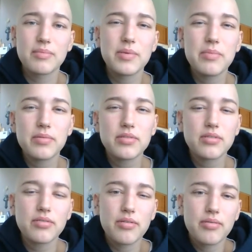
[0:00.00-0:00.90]
Like, people
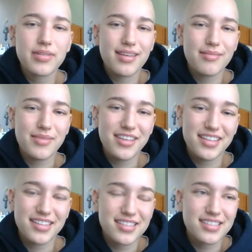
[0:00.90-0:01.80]
don't know what that
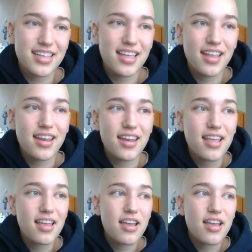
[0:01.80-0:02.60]
means. And